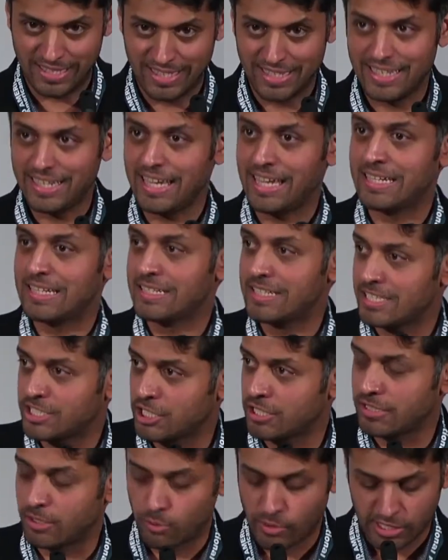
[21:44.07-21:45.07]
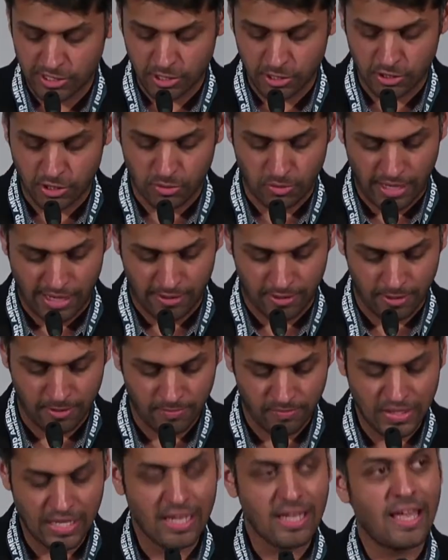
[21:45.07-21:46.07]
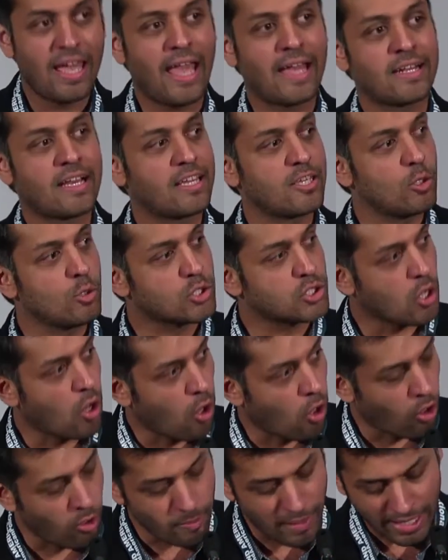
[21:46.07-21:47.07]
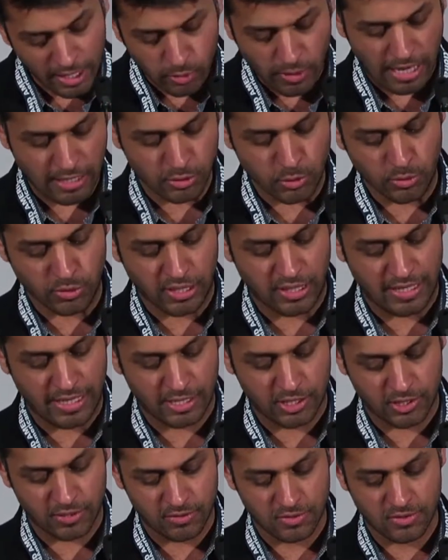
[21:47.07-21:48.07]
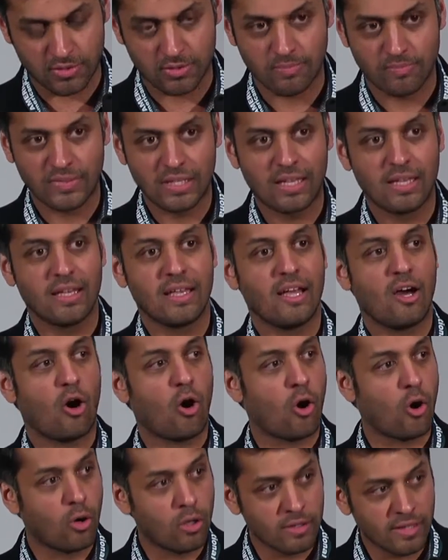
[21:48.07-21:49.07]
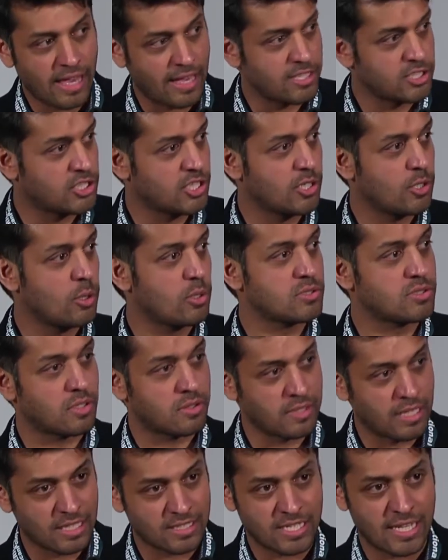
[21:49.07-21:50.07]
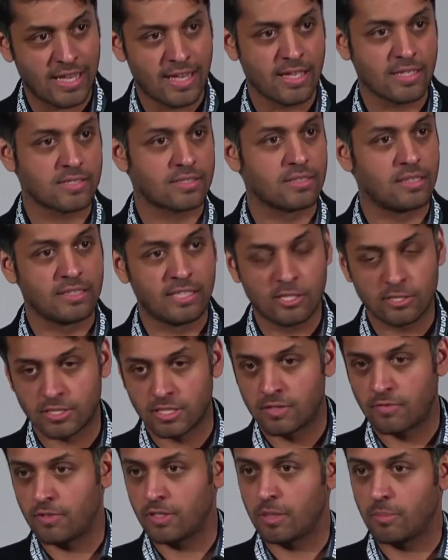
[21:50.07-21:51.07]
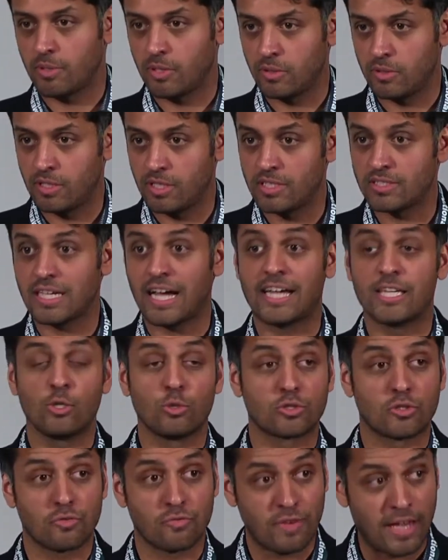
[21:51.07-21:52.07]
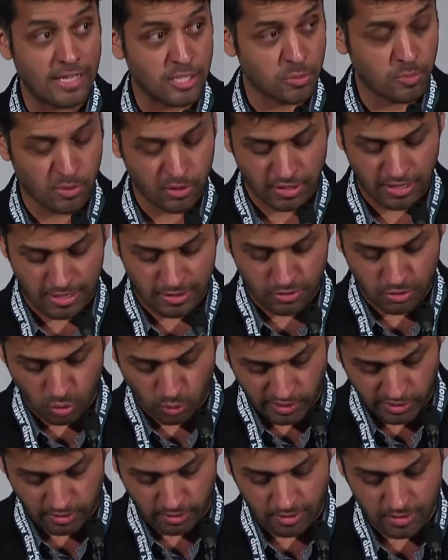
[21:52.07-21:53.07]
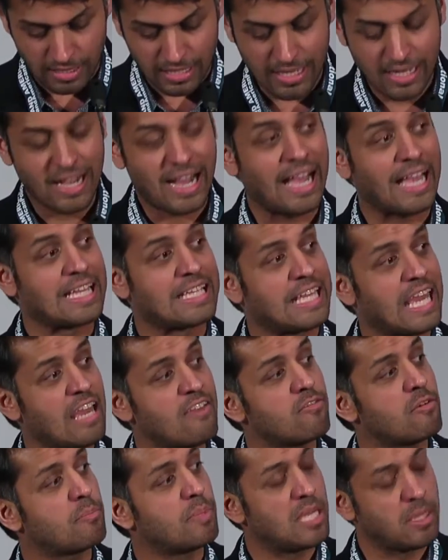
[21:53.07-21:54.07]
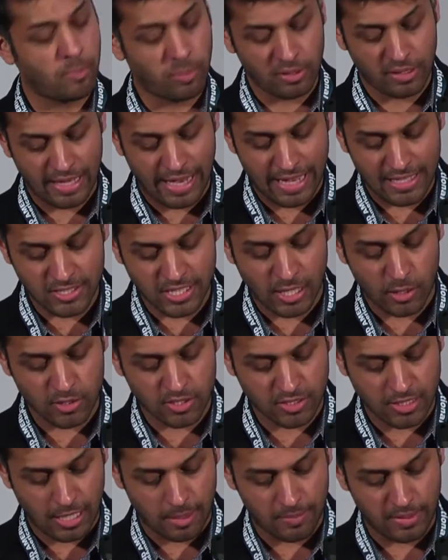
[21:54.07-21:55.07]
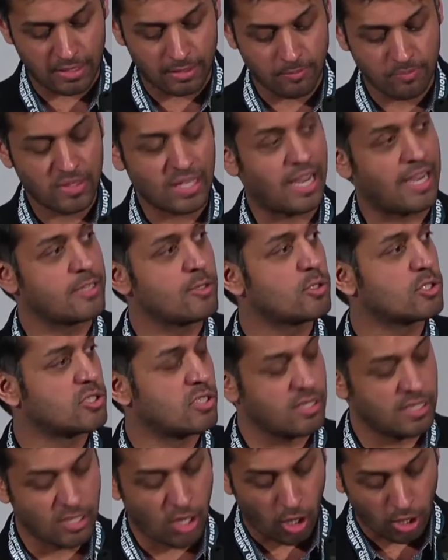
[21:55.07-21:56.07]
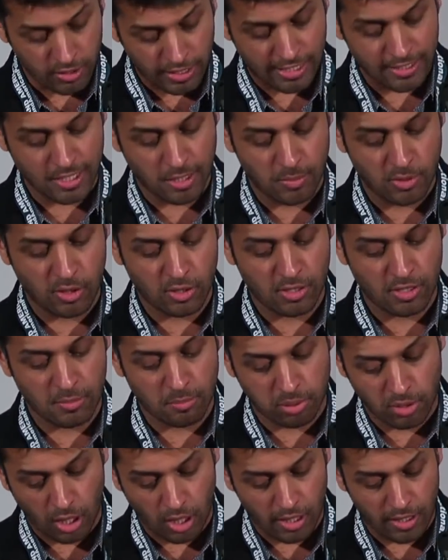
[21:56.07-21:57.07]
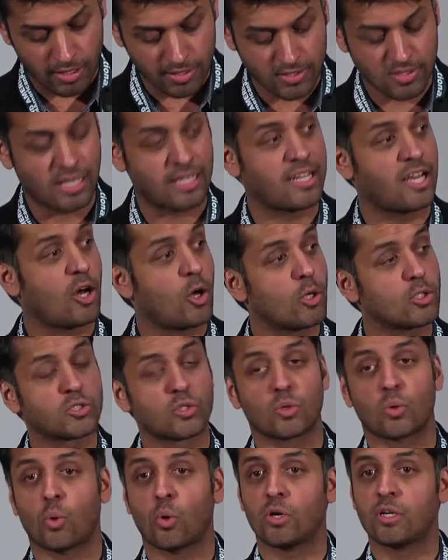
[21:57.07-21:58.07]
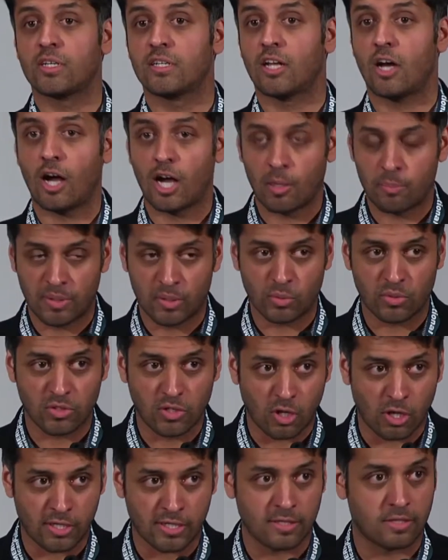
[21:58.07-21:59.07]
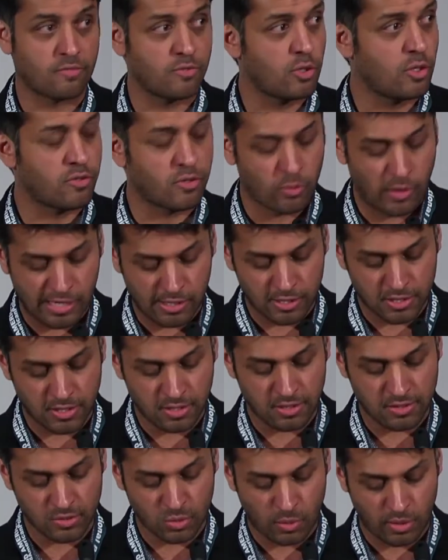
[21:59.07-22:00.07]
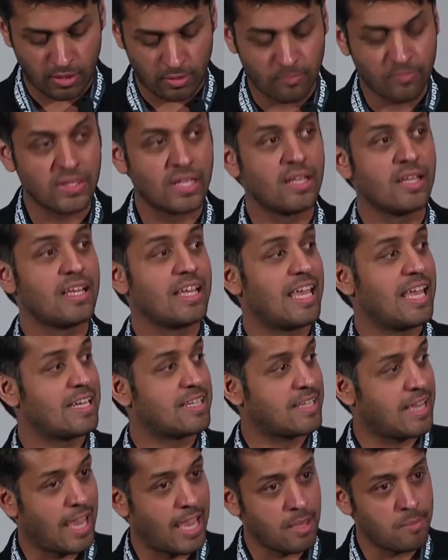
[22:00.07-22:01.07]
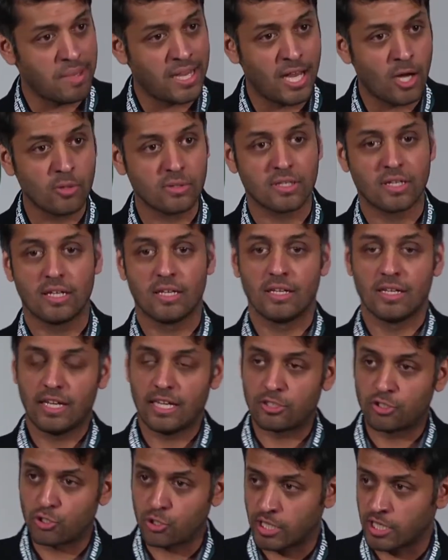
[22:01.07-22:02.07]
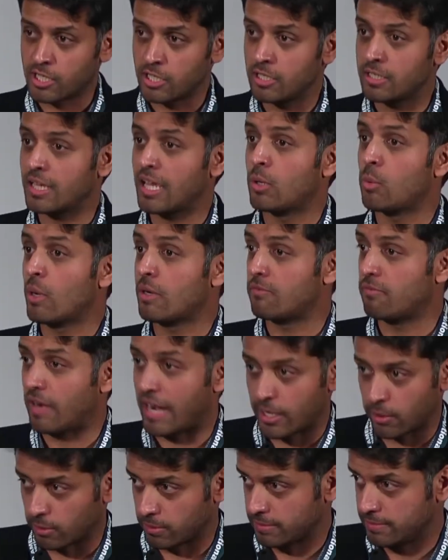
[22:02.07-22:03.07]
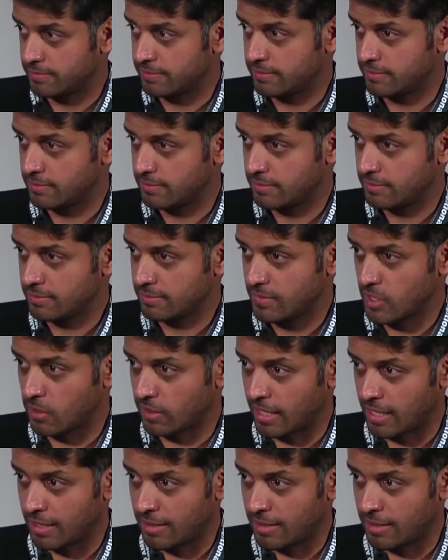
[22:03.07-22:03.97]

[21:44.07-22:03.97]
in addition to researcher writer, and I used all my grassroots connections, all the NGOs, the think tanks, the leaders in different communities. I used Facebook and Twitter. I gave people a heads out it's coming. I used the online community, blogs, and I also coordinated an op-ed with Guardian, and a few other writers did as well. It came out, it triggered, and went viral, okay?